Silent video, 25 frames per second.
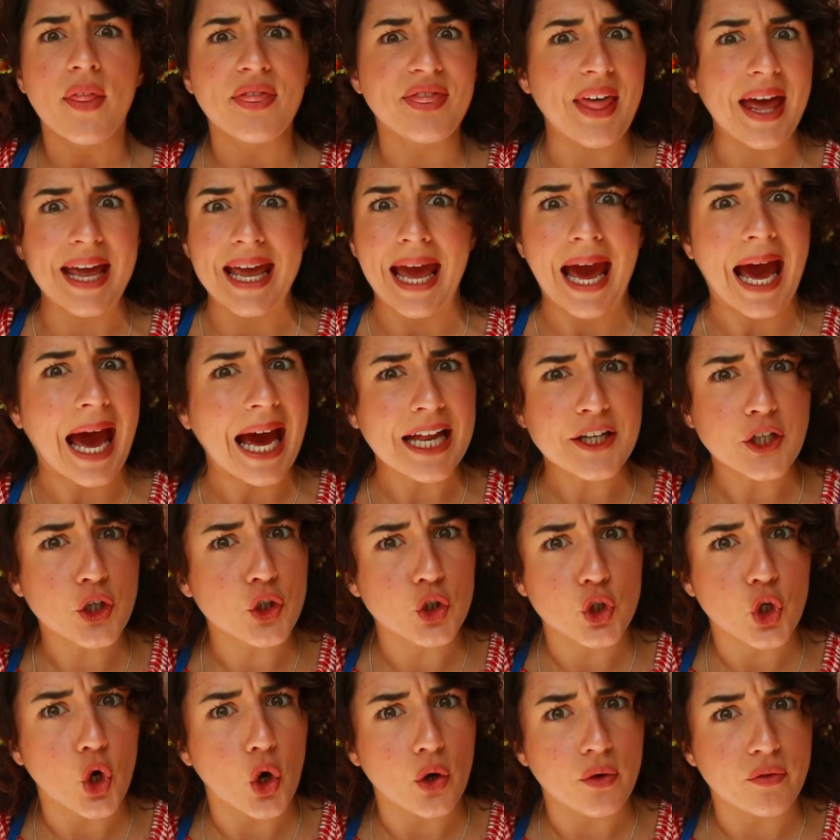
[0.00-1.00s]
They
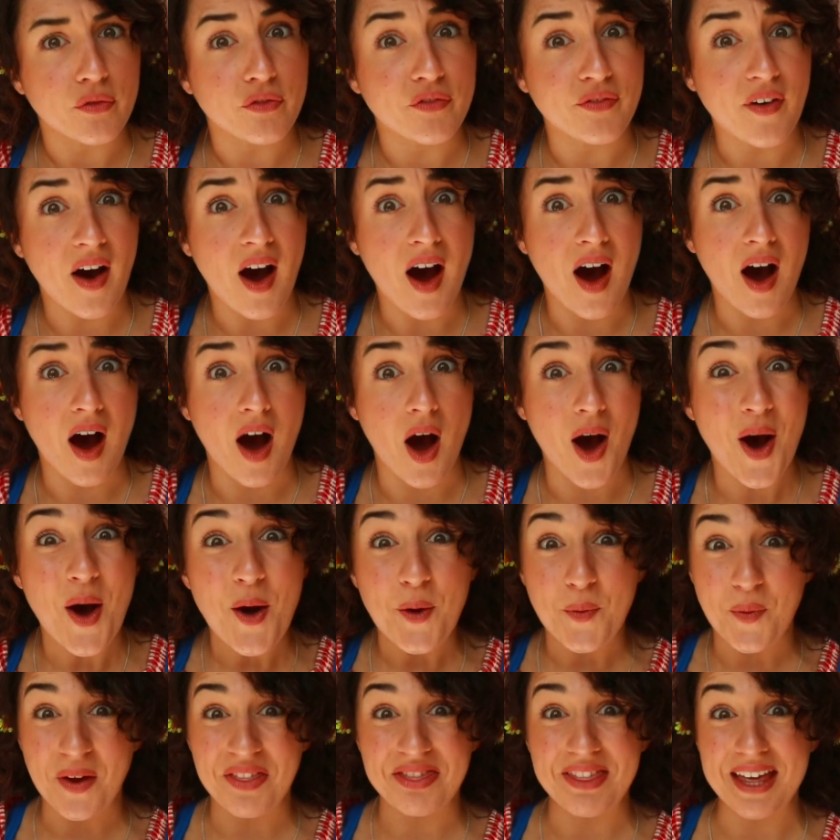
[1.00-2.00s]
hadn't gone far
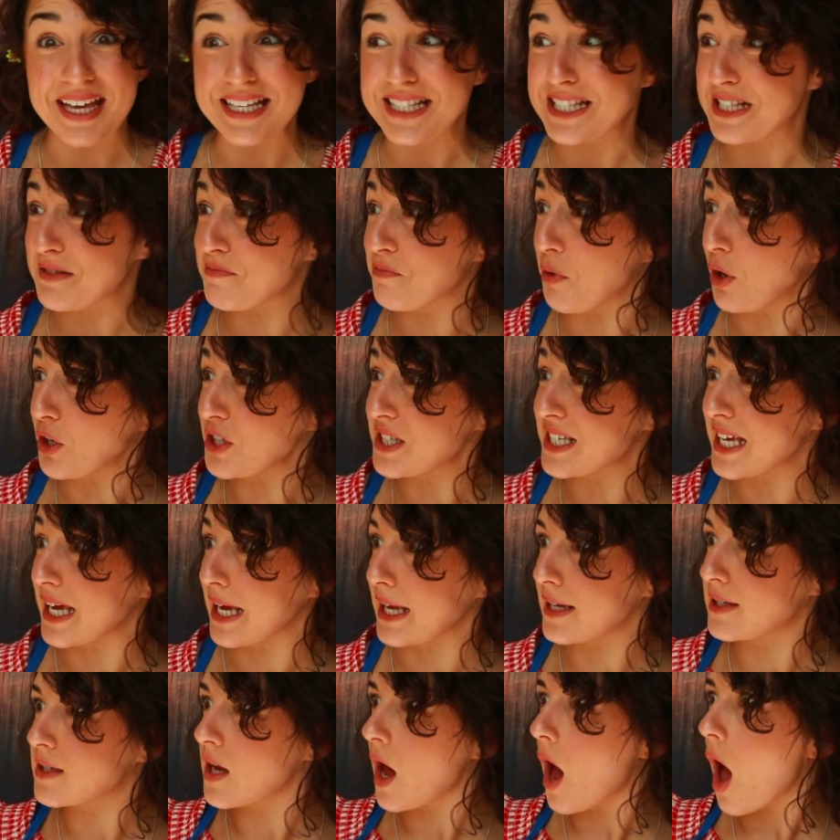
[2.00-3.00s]
when they
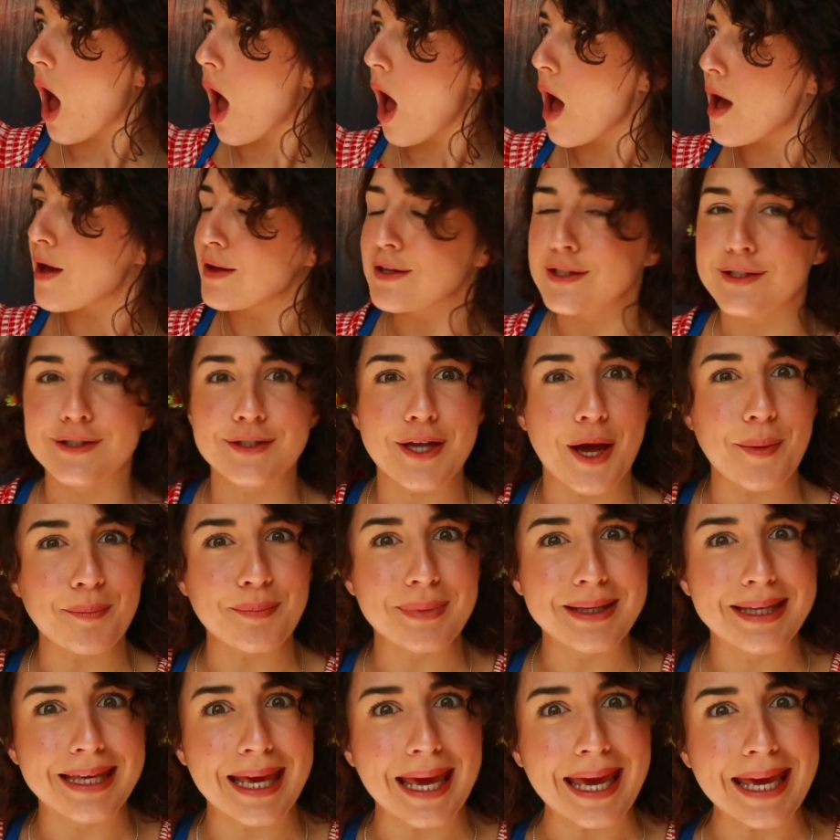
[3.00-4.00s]
spotted
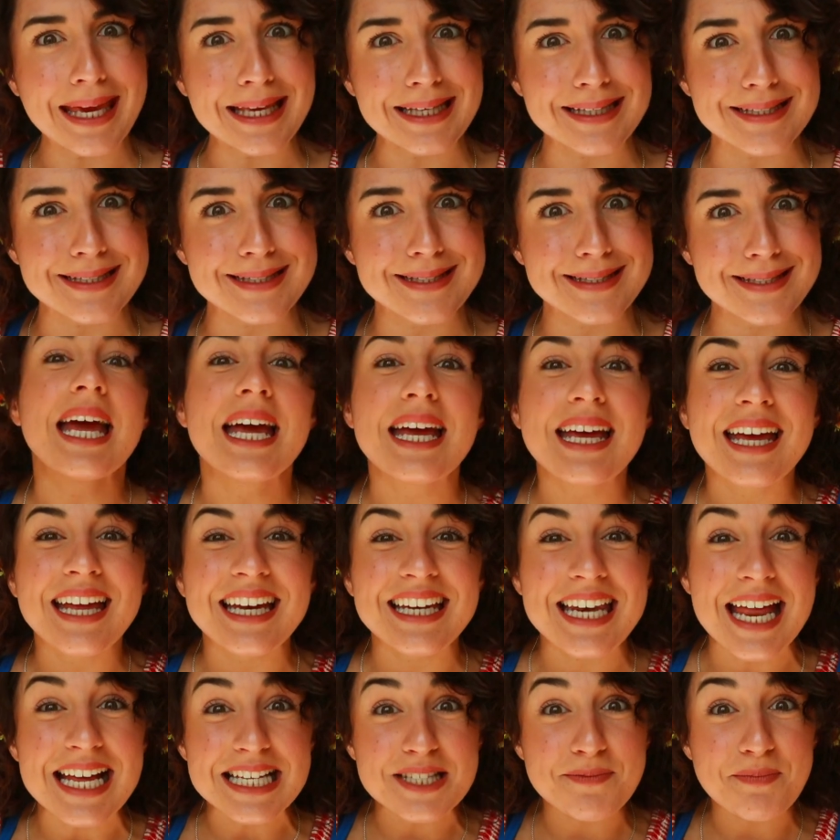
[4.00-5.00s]
some geese.
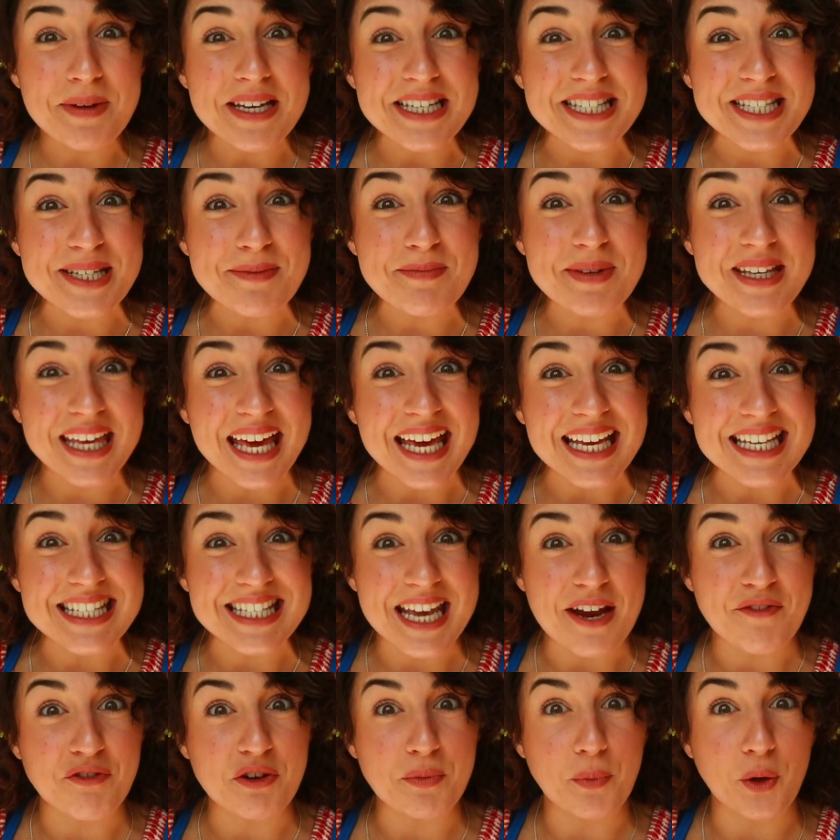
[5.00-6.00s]
Let's be some geese,
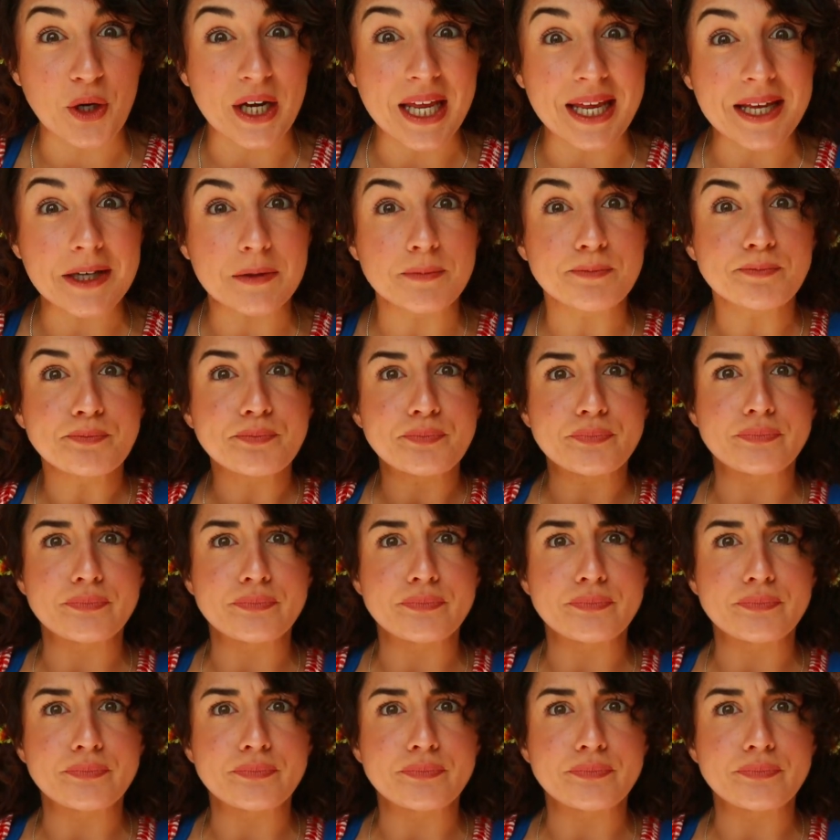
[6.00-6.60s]
everybody.